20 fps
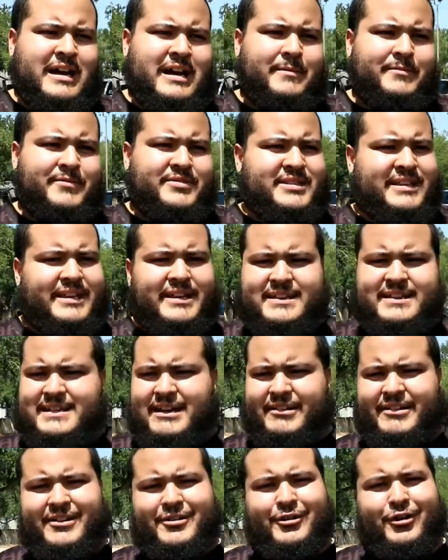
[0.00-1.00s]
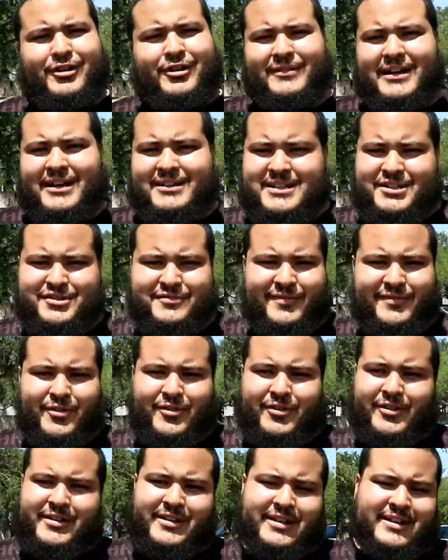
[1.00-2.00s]
You see us out here all around Central
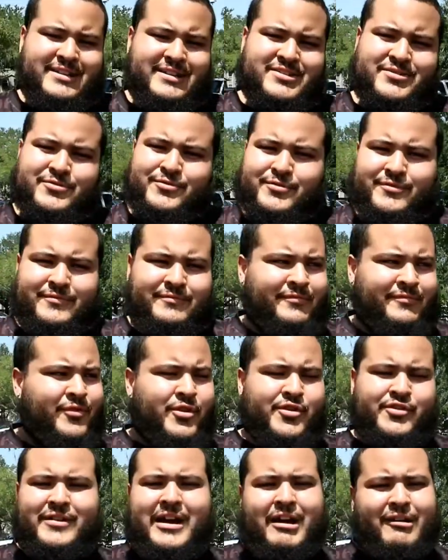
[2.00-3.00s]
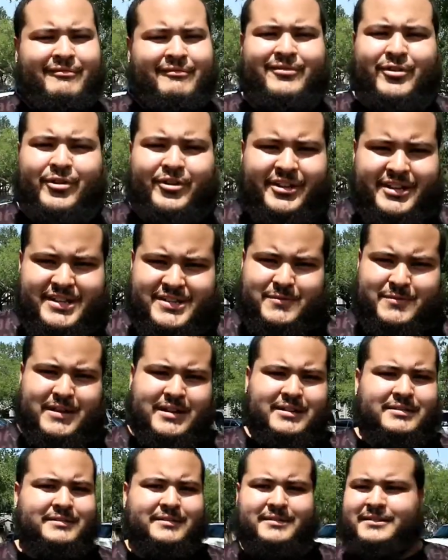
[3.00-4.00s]
Florida and soon further out in Florida as well.